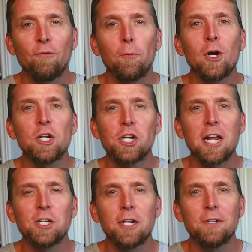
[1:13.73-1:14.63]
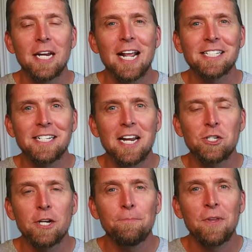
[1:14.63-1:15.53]
from origination to
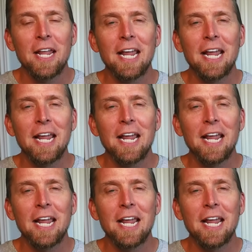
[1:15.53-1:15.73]
destination,